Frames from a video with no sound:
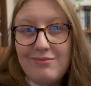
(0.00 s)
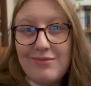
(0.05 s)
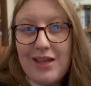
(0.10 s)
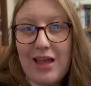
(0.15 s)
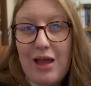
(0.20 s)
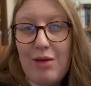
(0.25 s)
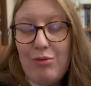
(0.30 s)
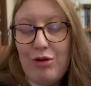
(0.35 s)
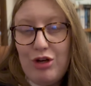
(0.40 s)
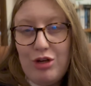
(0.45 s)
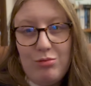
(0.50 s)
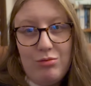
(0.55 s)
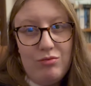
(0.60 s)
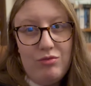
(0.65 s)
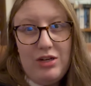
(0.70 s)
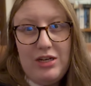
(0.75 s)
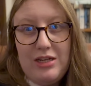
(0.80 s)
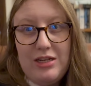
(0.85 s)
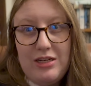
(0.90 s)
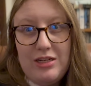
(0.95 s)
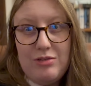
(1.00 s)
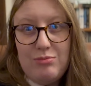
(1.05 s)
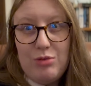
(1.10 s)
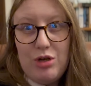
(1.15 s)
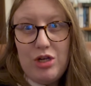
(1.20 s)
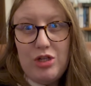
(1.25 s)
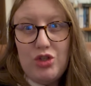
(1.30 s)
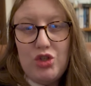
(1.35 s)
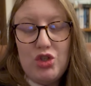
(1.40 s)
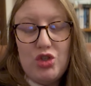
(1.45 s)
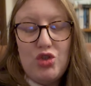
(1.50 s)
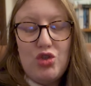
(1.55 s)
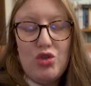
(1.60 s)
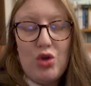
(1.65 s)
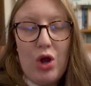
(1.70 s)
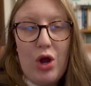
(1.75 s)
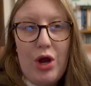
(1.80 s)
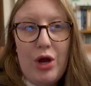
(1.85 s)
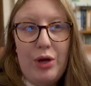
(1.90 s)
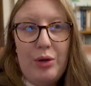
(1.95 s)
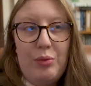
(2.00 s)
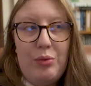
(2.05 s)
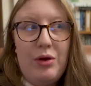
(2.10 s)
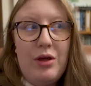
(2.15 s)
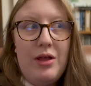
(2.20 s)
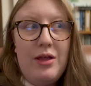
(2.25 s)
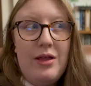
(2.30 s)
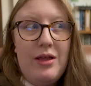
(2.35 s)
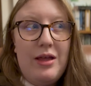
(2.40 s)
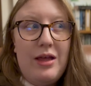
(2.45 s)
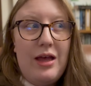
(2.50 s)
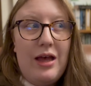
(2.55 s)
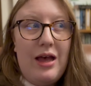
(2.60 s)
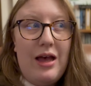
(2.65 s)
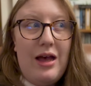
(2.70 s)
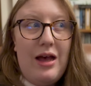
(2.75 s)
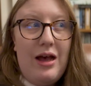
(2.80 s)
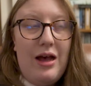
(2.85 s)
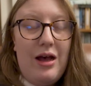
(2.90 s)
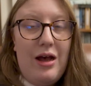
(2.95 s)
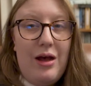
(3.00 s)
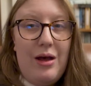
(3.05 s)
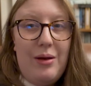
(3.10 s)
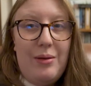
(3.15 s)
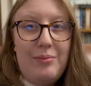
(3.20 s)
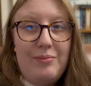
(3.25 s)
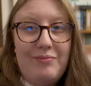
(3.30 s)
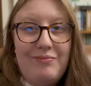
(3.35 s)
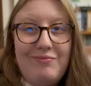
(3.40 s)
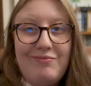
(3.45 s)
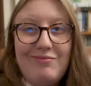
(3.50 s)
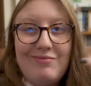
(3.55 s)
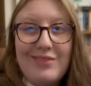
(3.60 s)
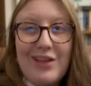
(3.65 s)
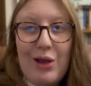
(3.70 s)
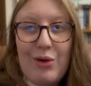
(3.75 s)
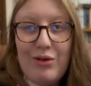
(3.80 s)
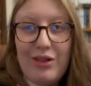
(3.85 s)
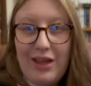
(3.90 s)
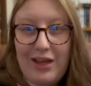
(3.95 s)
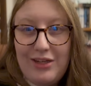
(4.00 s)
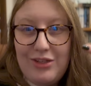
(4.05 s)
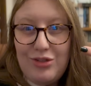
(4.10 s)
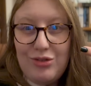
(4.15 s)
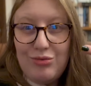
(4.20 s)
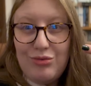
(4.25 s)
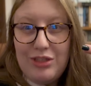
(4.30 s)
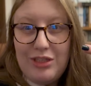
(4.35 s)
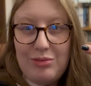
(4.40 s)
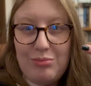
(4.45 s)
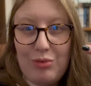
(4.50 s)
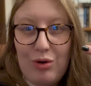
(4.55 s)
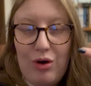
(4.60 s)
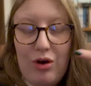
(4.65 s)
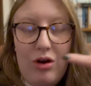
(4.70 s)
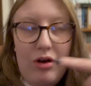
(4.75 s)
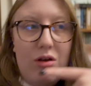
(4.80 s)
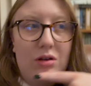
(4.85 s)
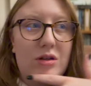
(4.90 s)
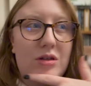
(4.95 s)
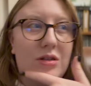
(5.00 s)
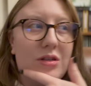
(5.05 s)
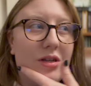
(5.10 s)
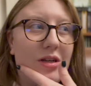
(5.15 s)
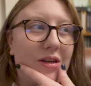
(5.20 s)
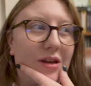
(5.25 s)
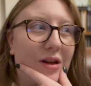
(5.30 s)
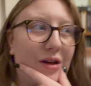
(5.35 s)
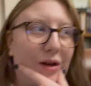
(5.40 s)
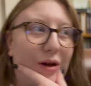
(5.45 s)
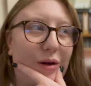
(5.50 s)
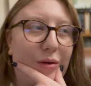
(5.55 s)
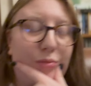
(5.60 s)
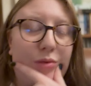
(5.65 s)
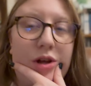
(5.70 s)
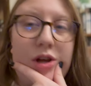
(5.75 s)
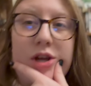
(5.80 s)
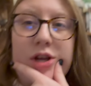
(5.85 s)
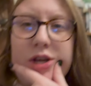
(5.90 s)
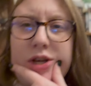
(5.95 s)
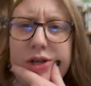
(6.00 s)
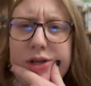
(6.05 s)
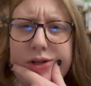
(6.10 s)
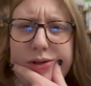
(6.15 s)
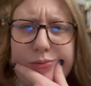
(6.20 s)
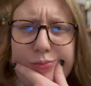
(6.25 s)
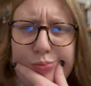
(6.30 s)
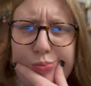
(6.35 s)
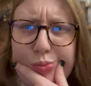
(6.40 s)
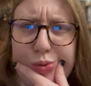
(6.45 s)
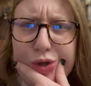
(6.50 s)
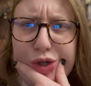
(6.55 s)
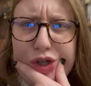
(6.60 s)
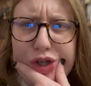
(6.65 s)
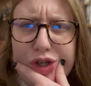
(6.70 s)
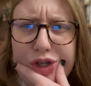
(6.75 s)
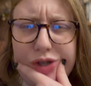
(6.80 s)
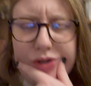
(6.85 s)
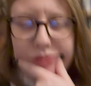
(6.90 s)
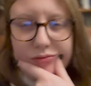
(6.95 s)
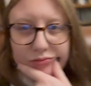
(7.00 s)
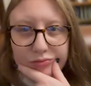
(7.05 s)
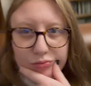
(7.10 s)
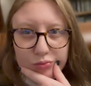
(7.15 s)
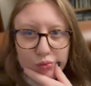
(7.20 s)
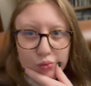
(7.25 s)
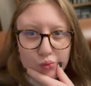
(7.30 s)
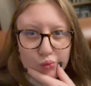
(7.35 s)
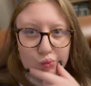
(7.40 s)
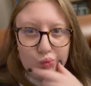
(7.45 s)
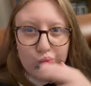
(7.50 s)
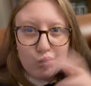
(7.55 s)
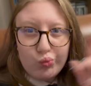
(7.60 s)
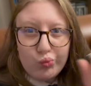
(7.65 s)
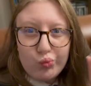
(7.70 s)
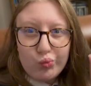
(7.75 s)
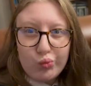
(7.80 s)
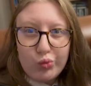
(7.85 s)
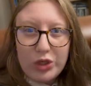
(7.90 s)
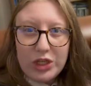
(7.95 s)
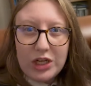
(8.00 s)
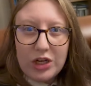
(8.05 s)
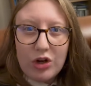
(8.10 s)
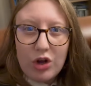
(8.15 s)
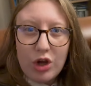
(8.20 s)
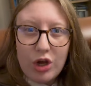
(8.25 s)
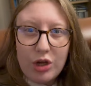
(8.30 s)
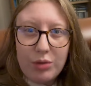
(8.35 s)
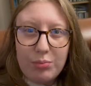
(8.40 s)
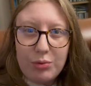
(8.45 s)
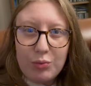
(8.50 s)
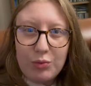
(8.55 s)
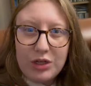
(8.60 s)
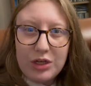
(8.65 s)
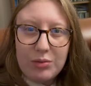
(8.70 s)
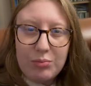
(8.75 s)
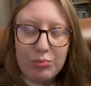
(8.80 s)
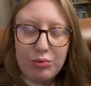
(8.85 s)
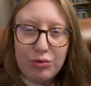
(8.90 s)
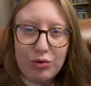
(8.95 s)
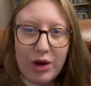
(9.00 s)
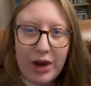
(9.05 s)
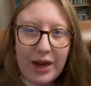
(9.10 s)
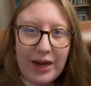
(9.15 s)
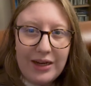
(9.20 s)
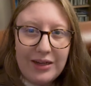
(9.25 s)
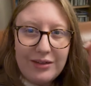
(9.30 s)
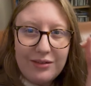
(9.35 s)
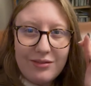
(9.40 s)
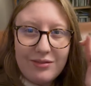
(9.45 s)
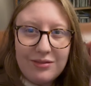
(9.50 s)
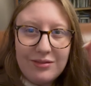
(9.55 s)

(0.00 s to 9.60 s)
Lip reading: I'm not going to be reading as much. So I would like to read more, but we can hope and we can pray